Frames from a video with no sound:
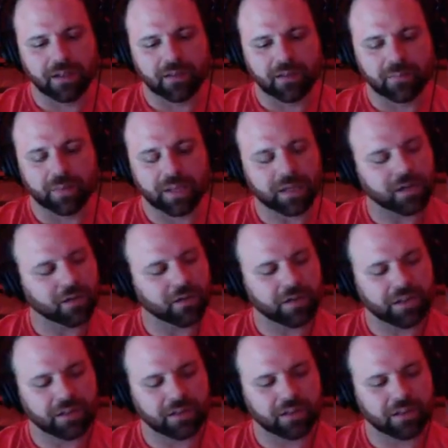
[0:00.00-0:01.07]

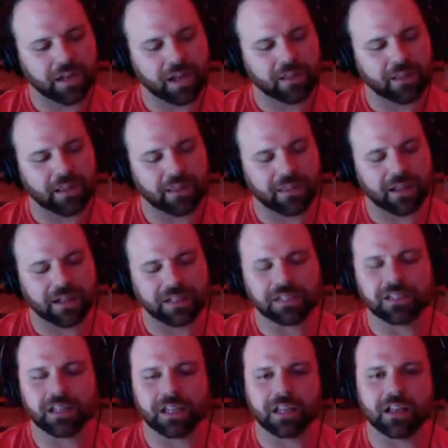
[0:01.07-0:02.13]
I just
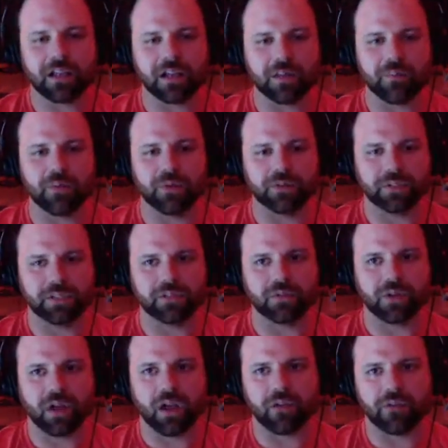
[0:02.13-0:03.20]
think Gundy pulls this one
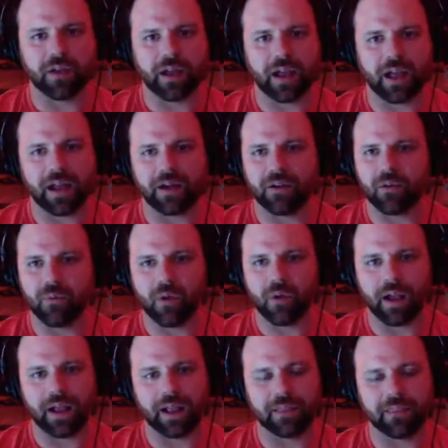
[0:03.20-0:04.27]
off. I don't know
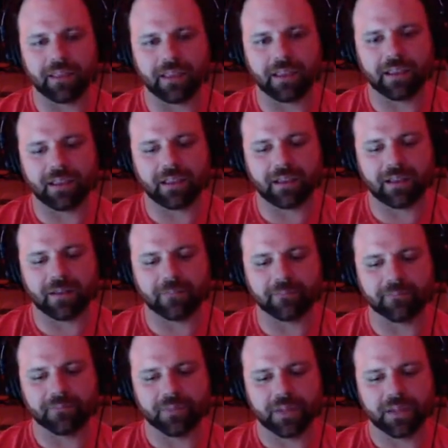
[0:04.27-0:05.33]
why. I think
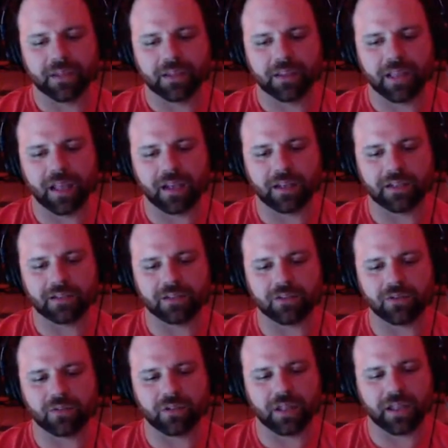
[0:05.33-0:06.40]
Gundy's
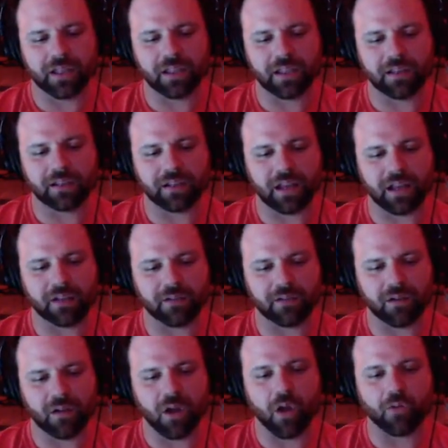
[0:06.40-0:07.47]
cool head, not
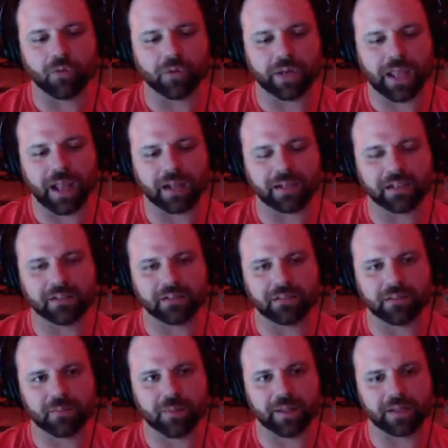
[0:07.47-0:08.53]
overreacting to
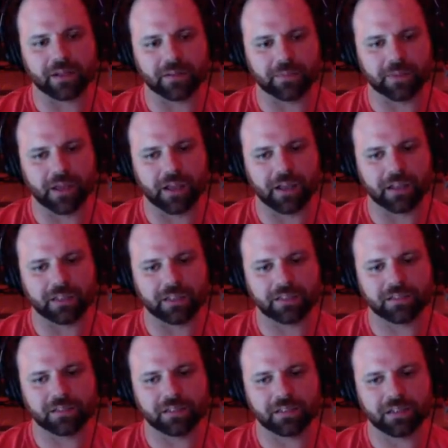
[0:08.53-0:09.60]
the Bedlam
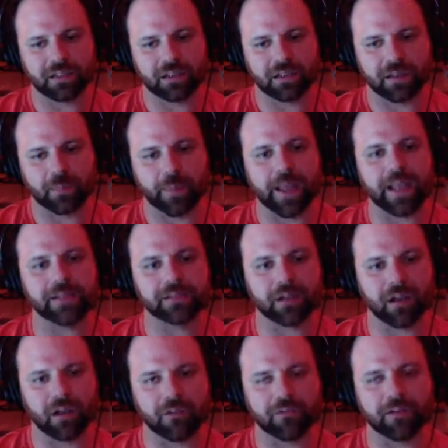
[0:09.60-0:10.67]
loss, pays
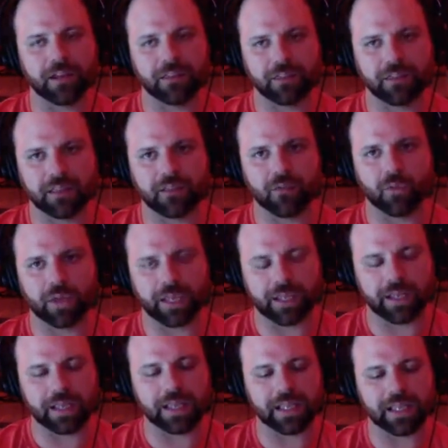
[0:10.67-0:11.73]
off, and I think
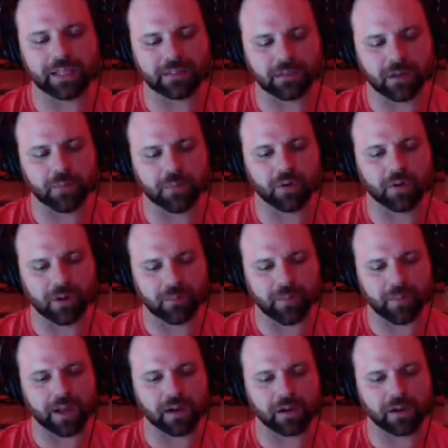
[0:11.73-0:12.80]
it gets our program
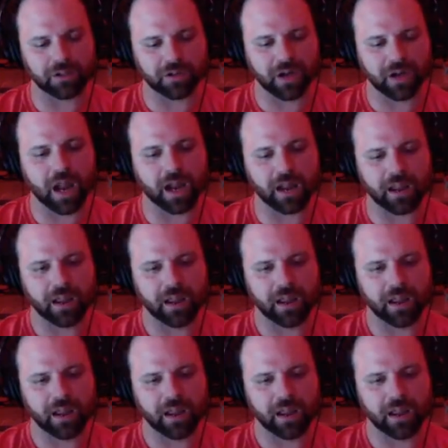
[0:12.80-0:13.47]
back on track.